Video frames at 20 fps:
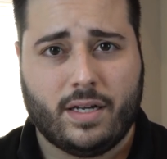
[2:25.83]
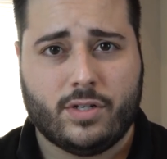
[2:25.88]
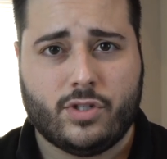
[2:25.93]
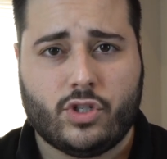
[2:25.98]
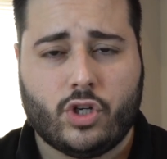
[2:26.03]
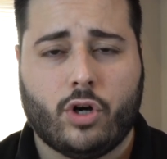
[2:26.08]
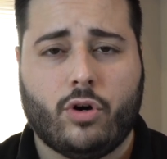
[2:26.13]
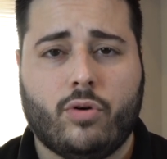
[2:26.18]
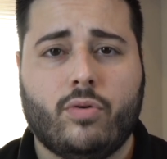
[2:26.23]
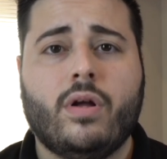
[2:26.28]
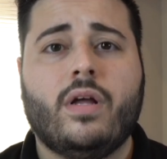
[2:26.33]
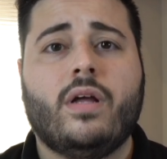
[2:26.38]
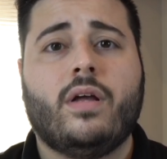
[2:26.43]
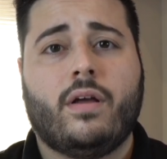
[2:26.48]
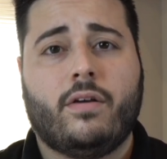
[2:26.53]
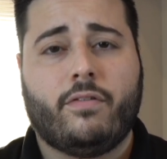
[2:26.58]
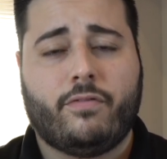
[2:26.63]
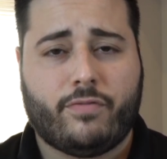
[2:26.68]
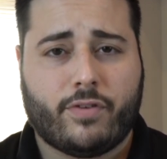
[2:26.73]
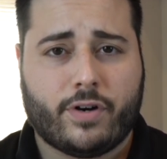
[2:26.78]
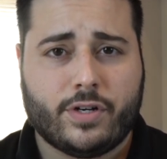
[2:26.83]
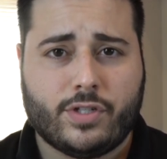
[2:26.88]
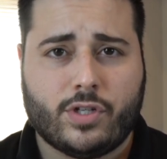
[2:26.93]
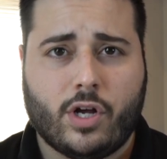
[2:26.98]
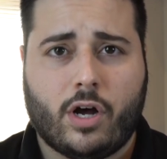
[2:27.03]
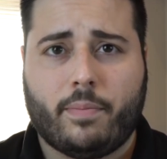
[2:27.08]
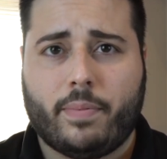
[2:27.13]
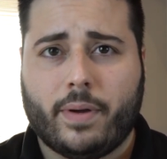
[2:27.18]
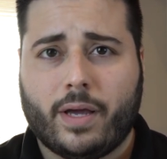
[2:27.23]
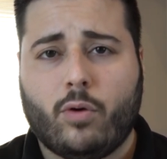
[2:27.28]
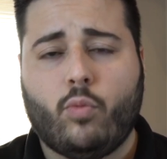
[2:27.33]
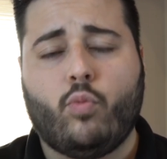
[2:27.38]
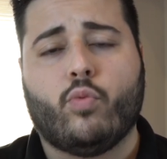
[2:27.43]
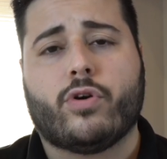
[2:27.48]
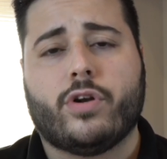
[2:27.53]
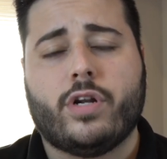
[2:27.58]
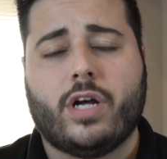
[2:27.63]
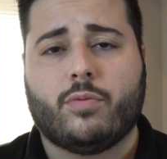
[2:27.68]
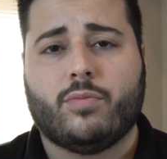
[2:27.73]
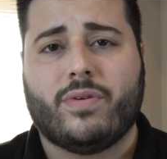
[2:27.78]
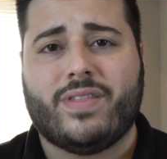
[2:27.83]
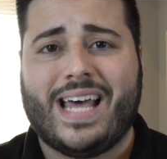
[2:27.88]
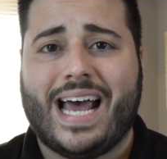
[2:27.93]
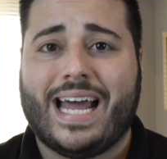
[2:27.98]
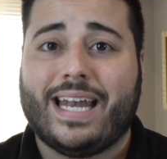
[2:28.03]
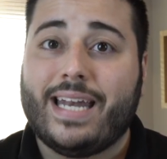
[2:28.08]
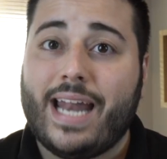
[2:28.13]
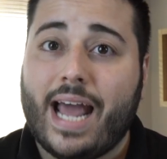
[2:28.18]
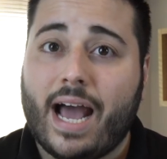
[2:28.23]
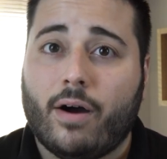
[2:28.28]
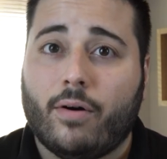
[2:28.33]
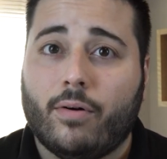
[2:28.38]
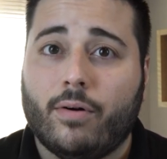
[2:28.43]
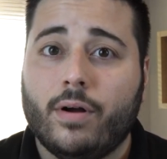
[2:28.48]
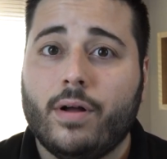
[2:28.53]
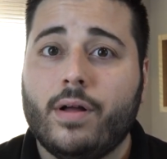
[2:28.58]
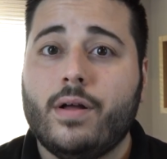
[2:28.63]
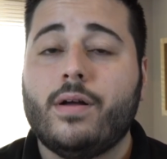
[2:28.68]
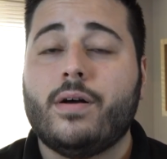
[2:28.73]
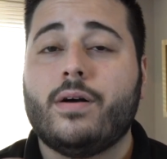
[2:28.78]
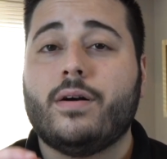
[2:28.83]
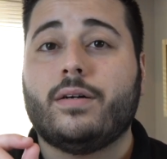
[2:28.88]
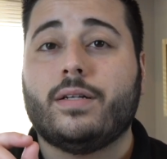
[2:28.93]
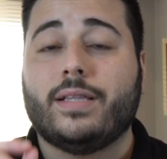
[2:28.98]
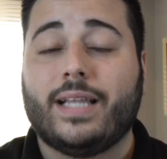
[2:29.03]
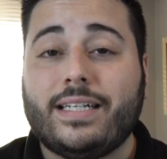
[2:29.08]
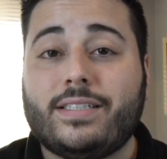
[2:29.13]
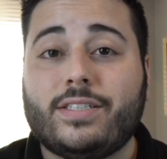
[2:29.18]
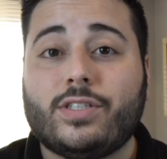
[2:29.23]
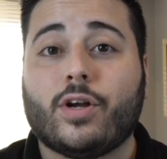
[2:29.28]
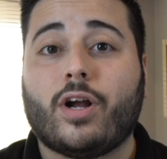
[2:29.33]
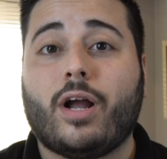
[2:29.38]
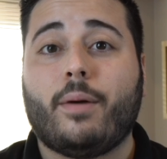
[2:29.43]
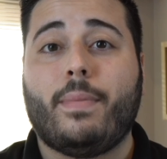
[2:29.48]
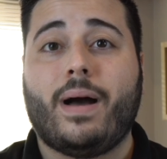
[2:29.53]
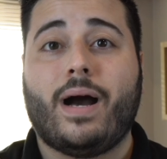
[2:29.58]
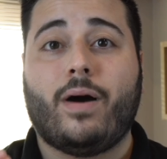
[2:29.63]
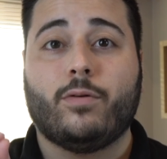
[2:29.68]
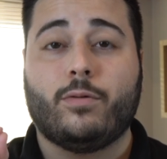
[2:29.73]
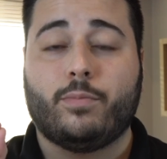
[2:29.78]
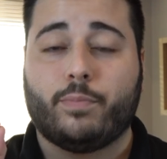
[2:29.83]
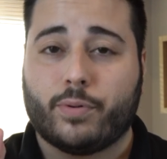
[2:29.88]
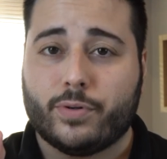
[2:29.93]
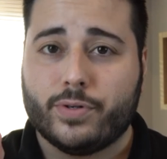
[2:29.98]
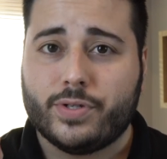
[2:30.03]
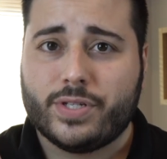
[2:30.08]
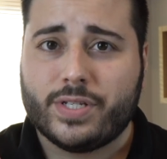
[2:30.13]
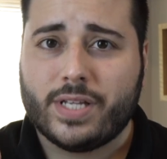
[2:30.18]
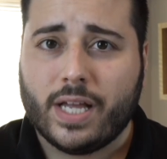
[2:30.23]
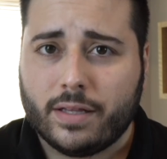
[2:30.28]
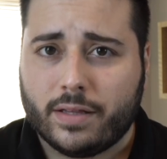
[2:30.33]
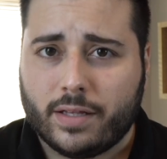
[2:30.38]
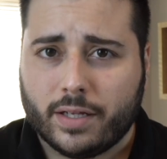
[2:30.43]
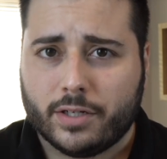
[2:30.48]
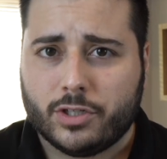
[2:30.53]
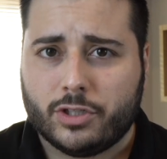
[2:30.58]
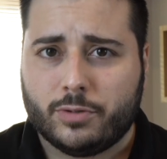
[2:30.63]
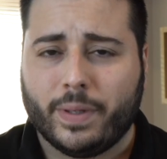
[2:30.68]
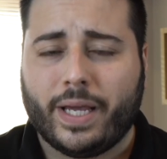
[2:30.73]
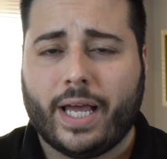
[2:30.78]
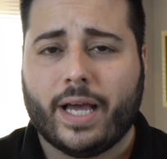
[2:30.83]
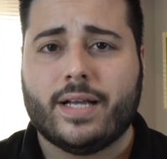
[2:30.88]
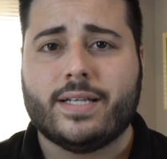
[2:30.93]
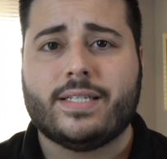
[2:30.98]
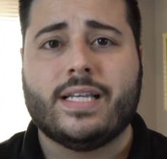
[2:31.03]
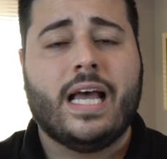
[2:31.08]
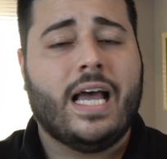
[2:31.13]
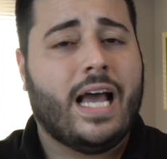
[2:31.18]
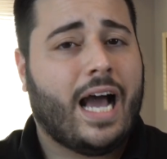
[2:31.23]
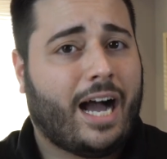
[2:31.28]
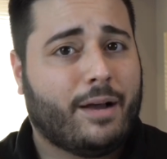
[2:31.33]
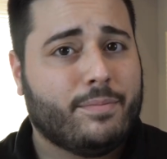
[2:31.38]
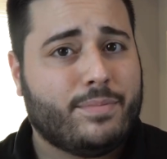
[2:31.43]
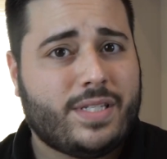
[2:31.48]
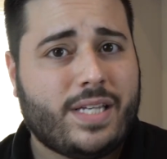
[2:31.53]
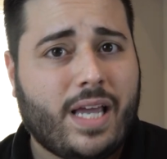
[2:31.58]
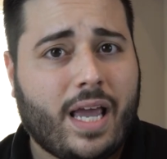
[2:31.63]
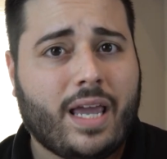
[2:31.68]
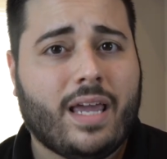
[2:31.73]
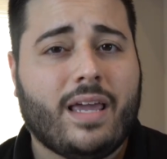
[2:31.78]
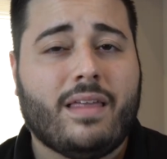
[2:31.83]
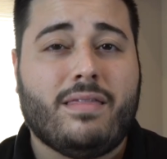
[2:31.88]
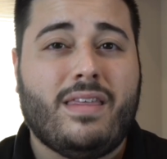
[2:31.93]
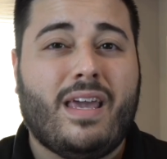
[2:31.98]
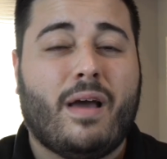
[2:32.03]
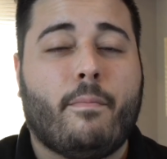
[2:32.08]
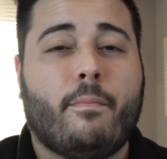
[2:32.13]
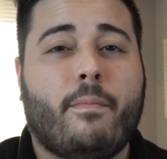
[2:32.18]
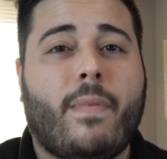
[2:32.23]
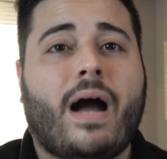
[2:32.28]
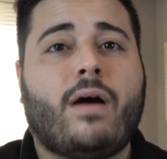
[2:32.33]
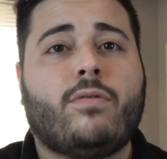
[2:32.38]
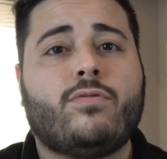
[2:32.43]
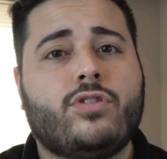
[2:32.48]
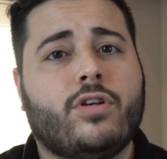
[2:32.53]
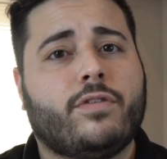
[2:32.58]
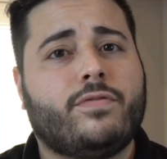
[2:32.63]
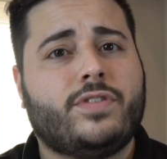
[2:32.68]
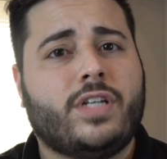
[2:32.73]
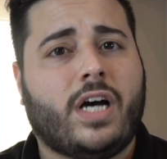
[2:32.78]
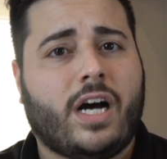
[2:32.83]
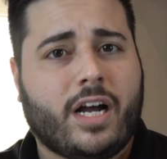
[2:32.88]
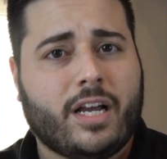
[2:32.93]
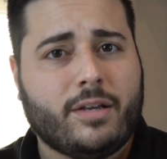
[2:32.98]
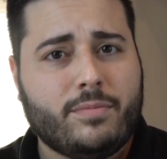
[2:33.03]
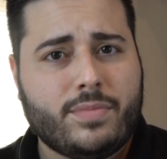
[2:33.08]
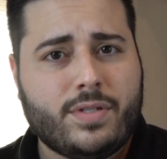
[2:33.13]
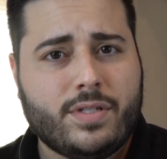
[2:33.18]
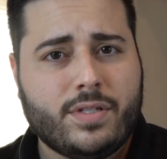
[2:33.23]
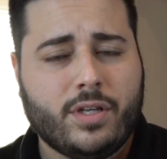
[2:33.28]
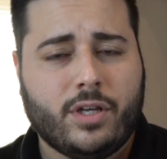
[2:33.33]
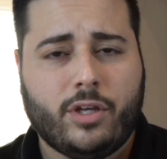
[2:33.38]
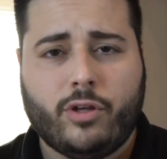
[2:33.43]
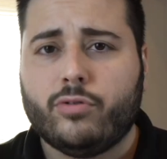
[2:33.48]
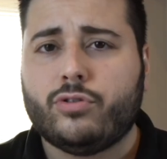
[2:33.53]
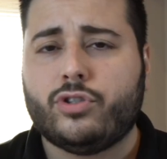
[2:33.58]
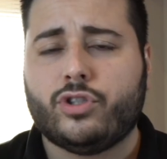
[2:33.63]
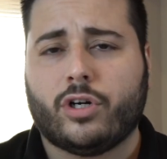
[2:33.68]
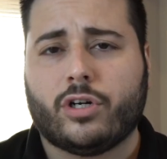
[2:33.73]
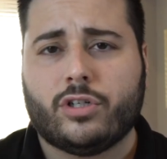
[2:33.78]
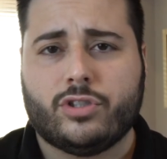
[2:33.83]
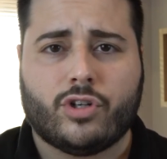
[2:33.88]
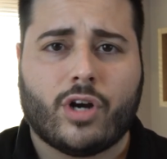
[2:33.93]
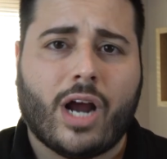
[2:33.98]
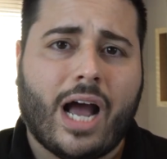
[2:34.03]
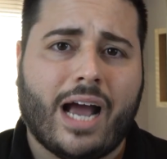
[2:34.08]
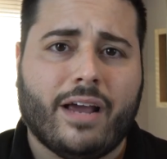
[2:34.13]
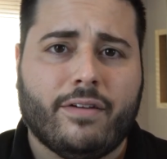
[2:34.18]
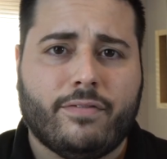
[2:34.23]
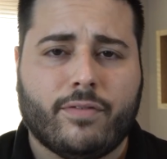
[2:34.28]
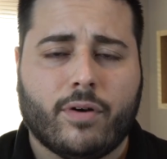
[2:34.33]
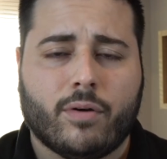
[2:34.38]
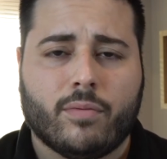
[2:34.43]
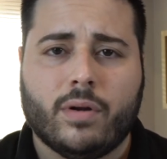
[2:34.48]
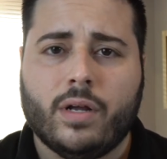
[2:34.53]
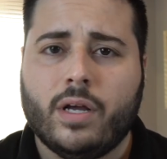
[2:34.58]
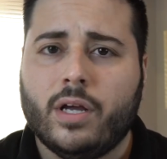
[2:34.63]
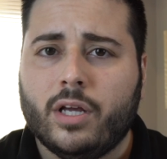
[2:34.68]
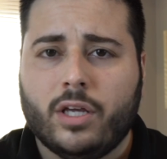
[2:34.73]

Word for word: So first topic, we're done with that. Now, let's talk about percentage because I'm saying the amount of times you charge your iPhone.